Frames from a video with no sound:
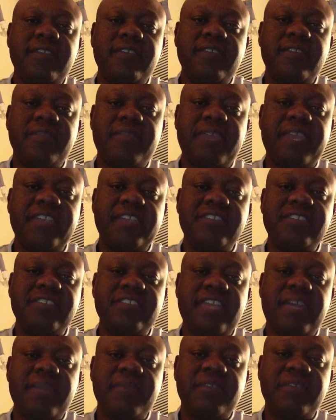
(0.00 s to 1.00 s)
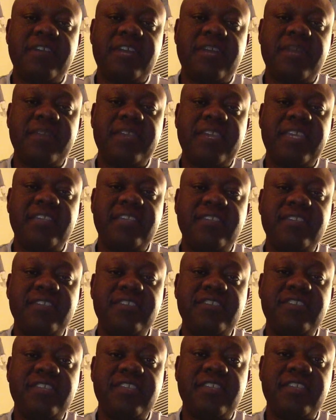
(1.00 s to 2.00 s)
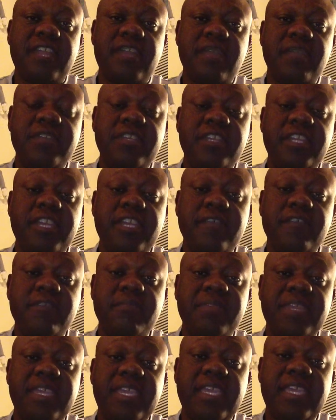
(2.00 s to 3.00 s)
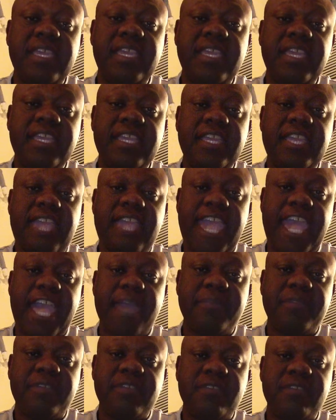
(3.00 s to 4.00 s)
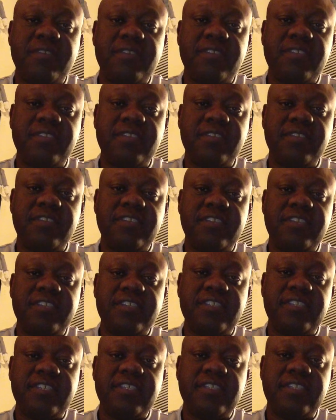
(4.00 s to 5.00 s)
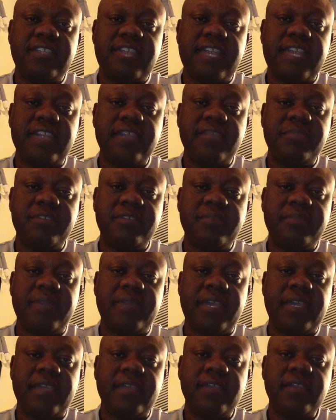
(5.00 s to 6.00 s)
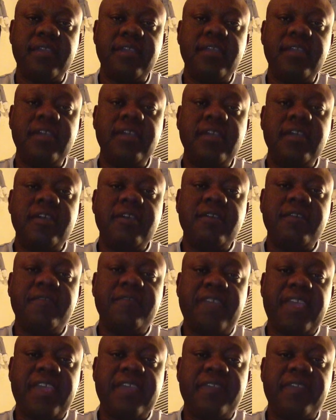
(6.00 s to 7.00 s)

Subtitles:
the pages of that book, I began to understand that I would never be any happier than to the extent that I could put my faith